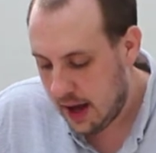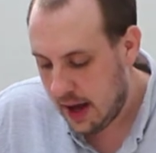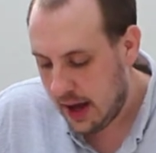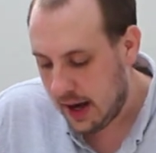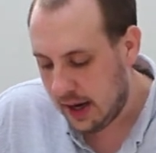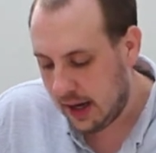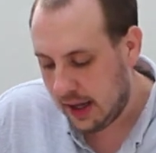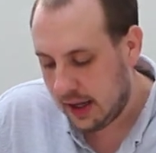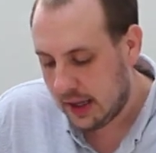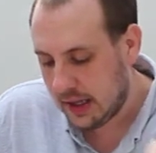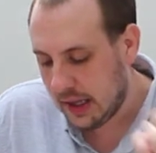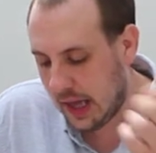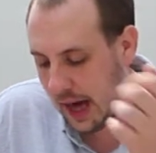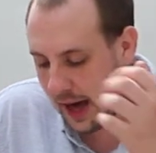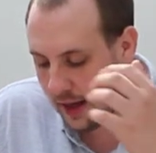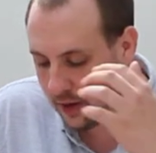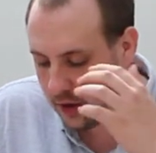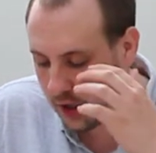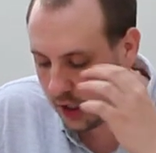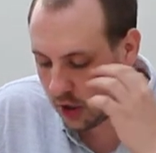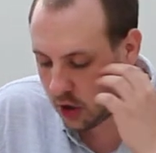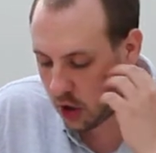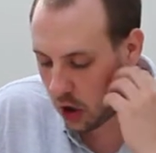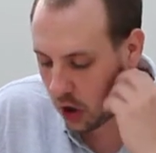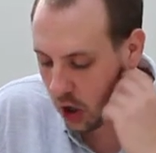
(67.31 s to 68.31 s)
and he
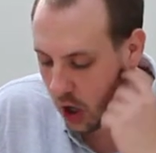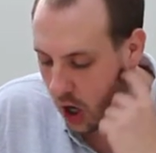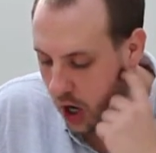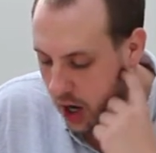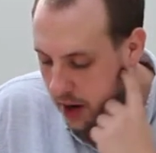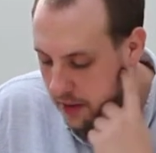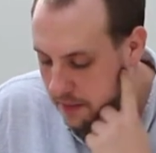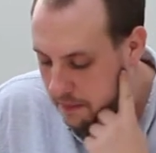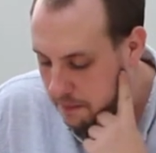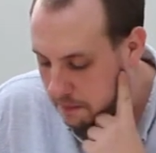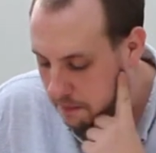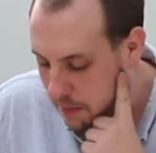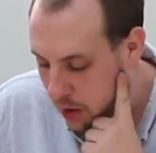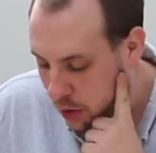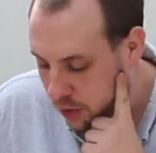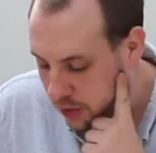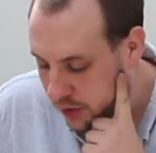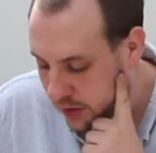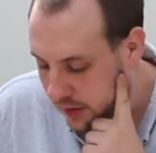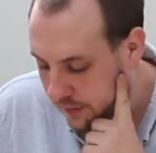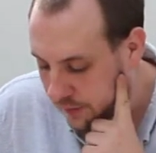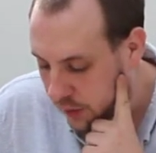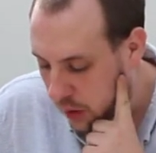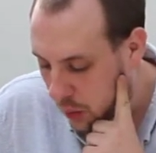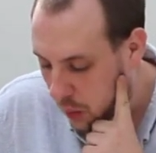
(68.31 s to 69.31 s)
gladly took on
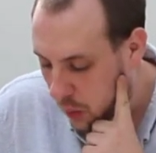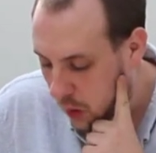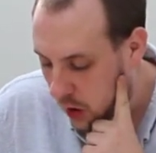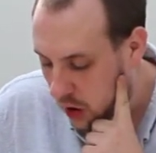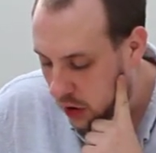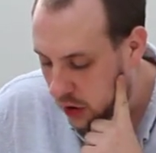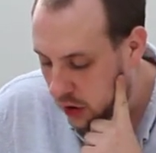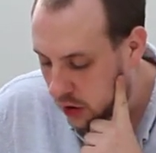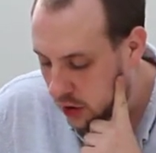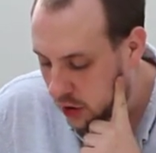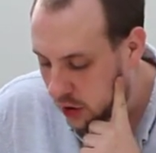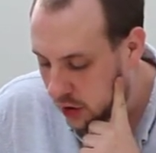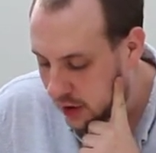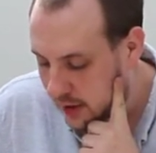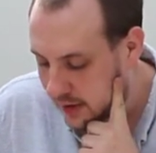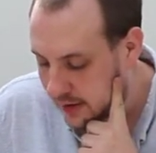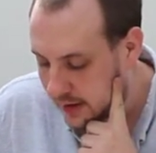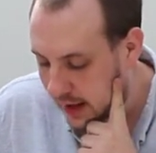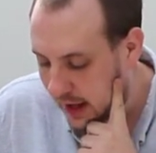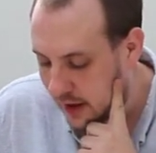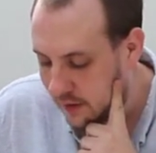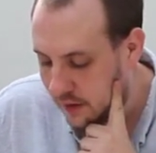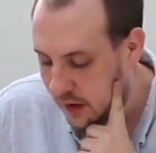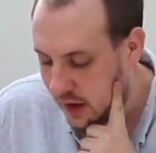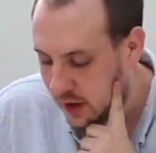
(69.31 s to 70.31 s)
most of the work to
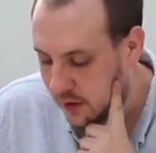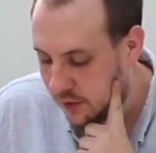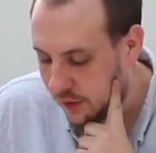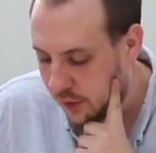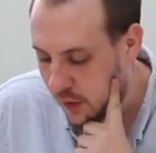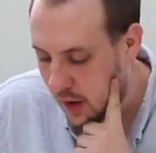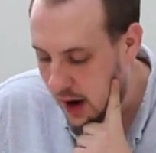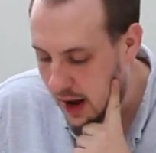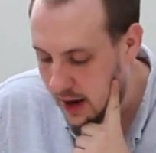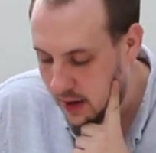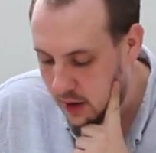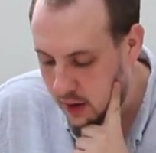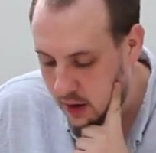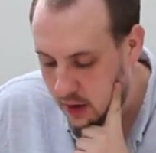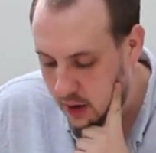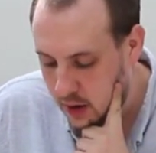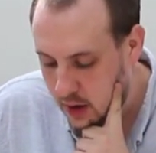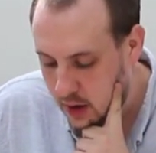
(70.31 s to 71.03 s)
save his friend.